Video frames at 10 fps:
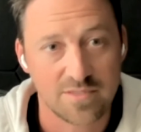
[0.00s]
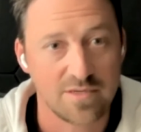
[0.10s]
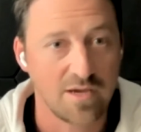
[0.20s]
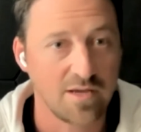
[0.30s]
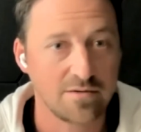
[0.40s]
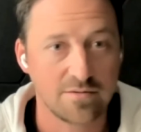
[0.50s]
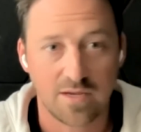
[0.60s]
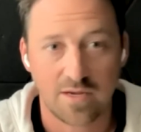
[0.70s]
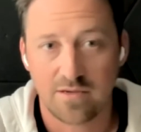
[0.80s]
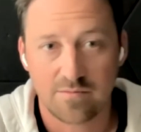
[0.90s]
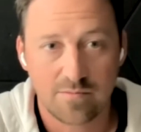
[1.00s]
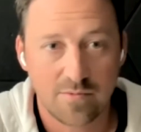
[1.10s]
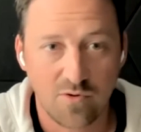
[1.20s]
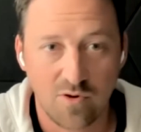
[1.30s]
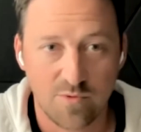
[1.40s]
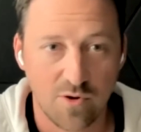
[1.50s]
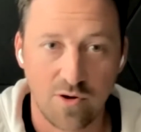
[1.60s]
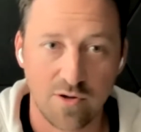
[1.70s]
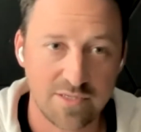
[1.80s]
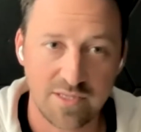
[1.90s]
It's not like a
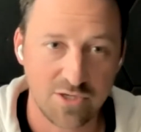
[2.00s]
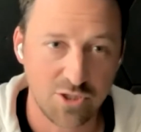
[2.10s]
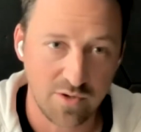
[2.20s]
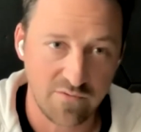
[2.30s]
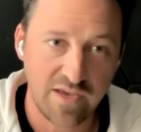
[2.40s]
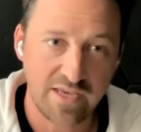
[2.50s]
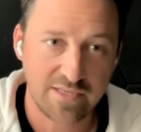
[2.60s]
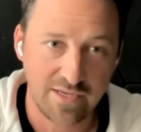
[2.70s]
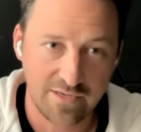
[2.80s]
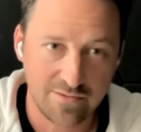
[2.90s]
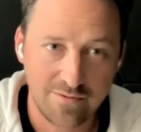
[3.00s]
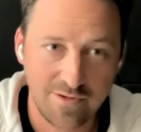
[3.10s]
cryptocurrency that you invest in.